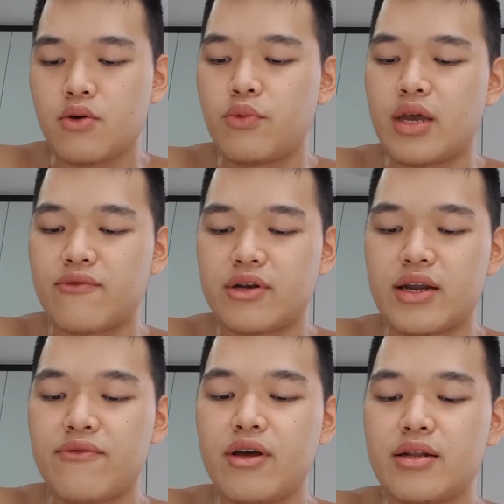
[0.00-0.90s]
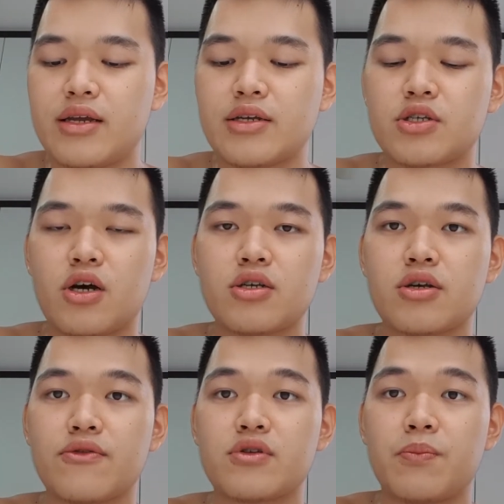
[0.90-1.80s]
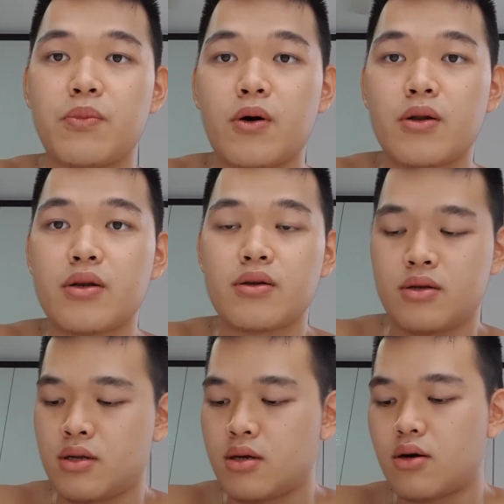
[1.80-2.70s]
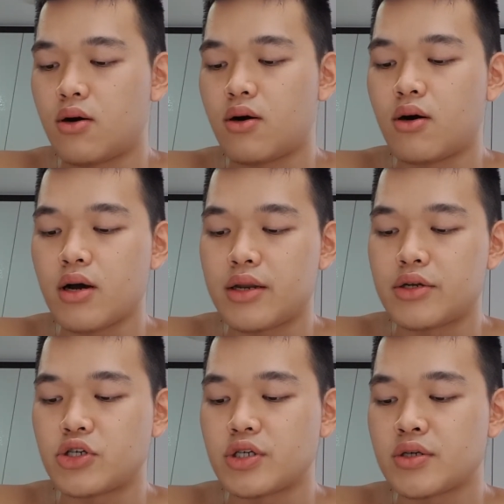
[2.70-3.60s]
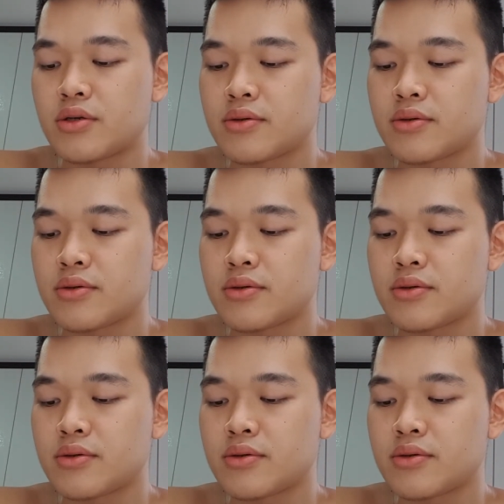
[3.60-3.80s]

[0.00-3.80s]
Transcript: We have a never ending source of support or energy.